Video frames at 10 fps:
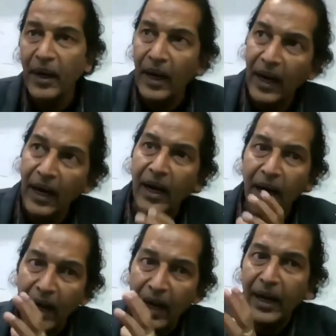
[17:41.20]
are
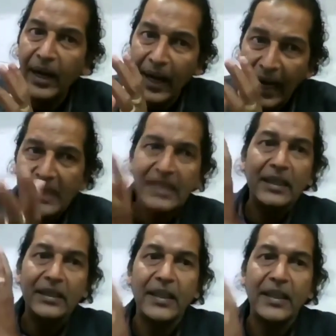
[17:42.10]
at
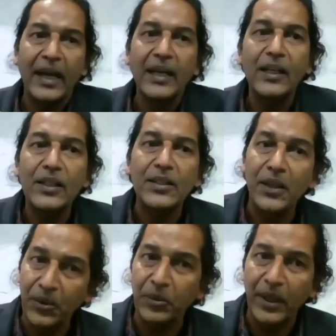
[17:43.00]
certain angles
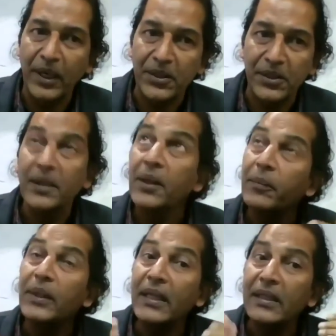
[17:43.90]
on the branches.
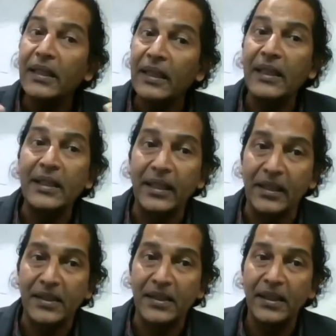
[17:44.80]
But these are the
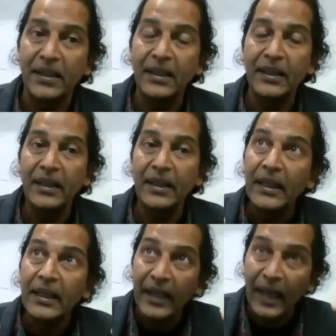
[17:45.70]
details.
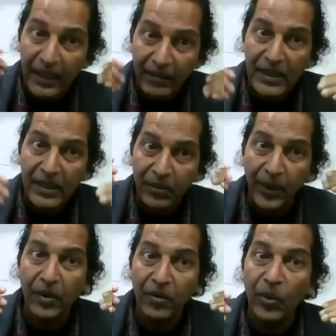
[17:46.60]
The Adivasi way
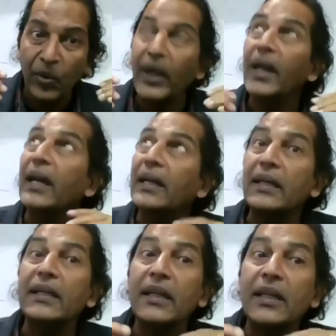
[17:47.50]
of looking at
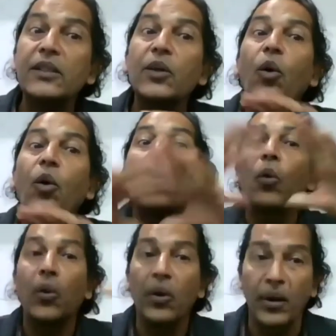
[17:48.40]
it is the
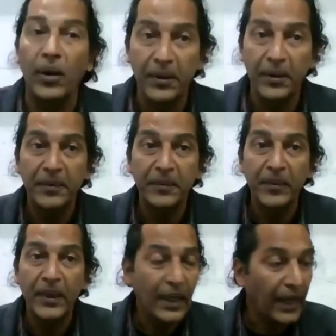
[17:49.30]
whole.
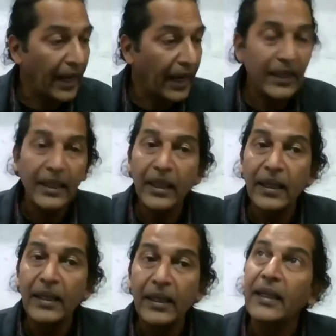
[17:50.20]
And
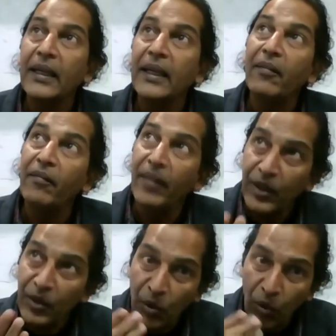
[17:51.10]
when
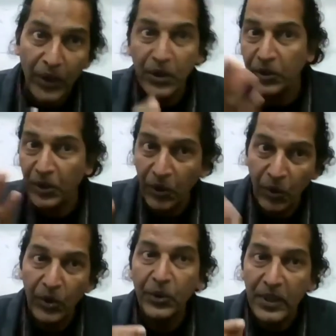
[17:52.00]
you go into the
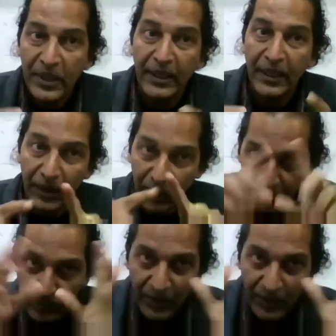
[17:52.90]
whole, you'll see that
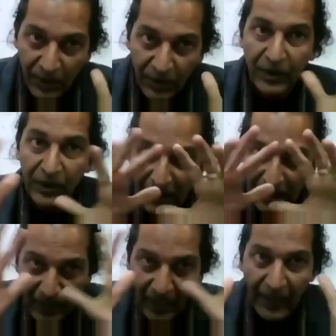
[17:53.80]
the
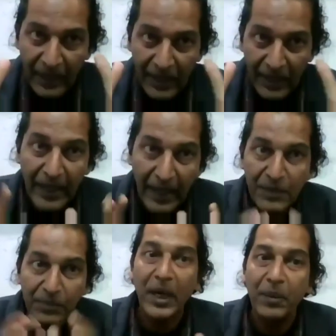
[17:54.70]
stance is
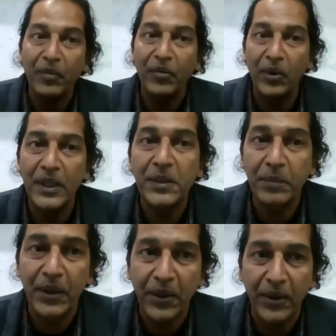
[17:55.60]
made up of all these
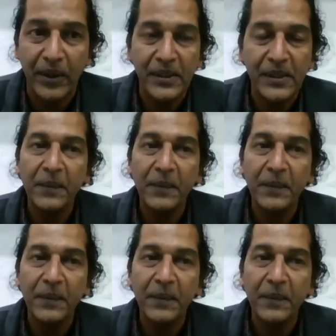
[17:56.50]
particulars.